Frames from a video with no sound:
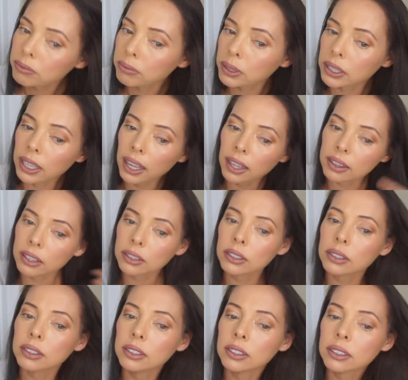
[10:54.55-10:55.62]
But yeah, this
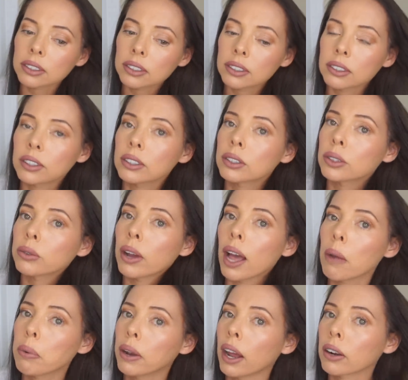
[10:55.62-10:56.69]
is what
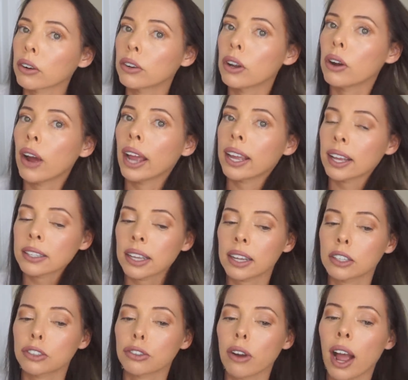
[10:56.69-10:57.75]
happened. I don't know. I guess I
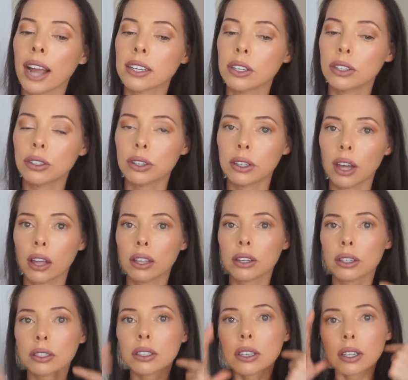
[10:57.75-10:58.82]
could try to do
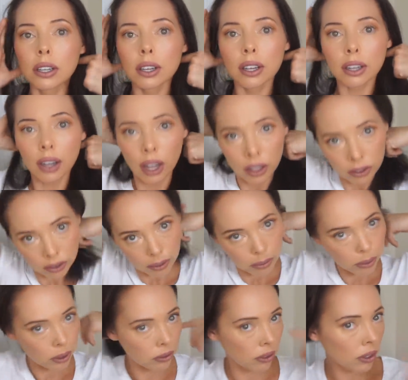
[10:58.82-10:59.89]
another color
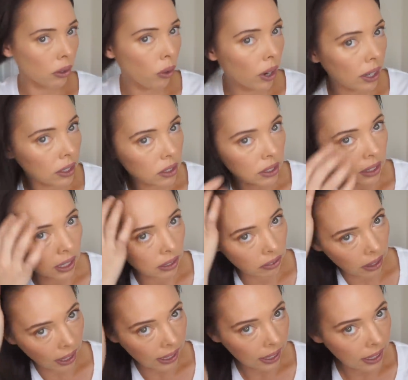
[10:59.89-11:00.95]
remover, or I could just leave
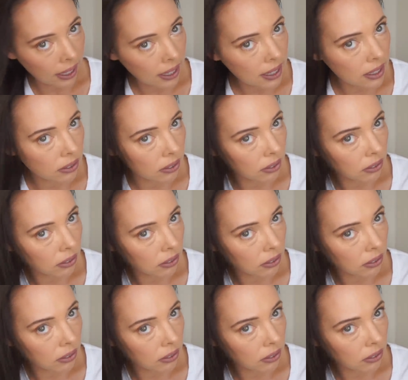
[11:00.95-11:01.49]
it like it is.